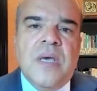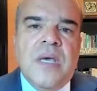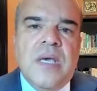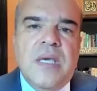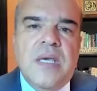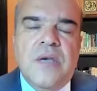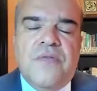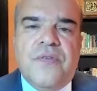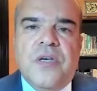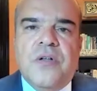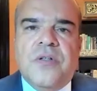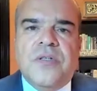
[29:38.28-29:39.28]
he
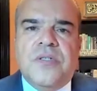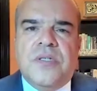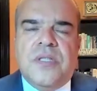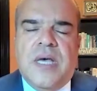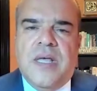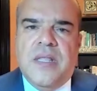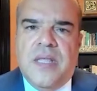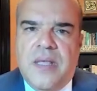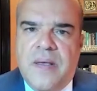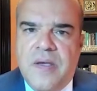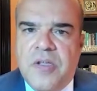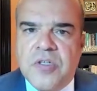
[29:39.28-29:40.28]
feels that
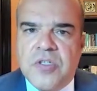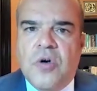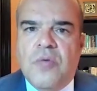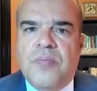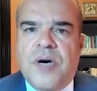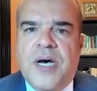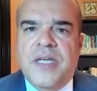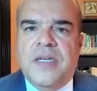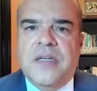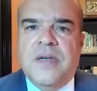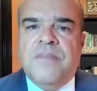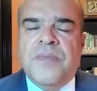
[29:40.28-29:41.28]
in Joe
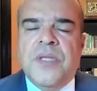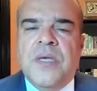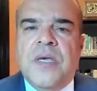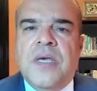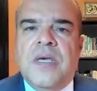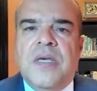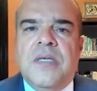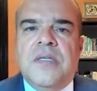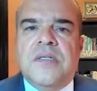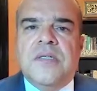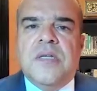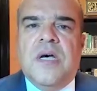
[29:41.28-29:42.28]
Biden,
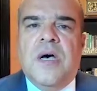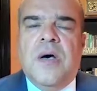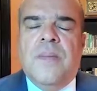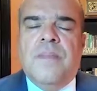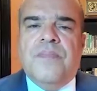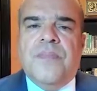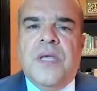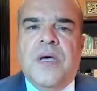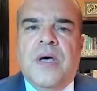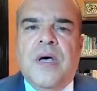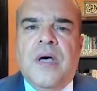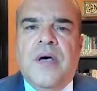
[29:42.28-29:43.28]
he's
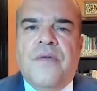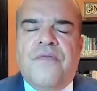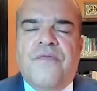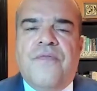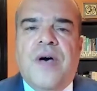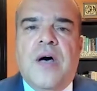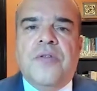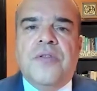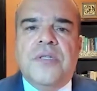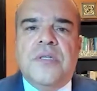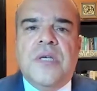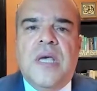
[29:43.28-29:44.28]

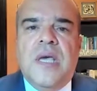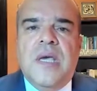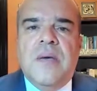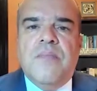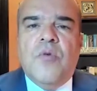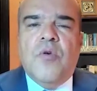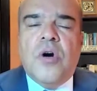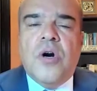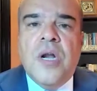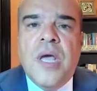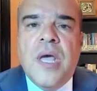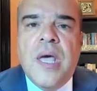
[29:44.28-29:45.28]
found a
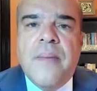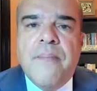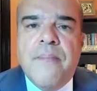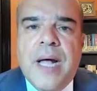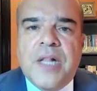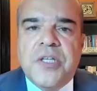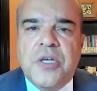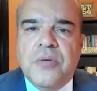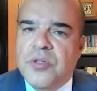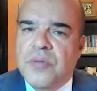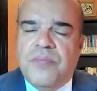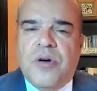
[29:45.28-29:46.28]
more
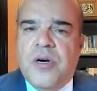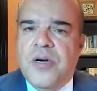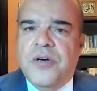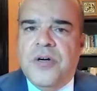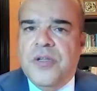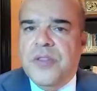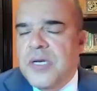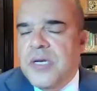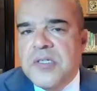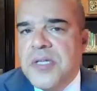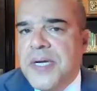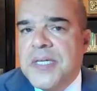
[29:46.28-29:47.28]
malleable partner than
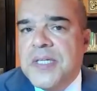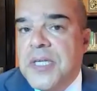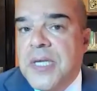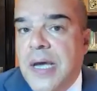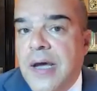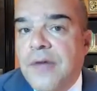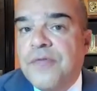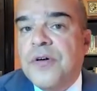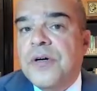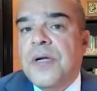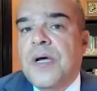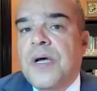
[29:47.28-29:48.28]
he's likely ever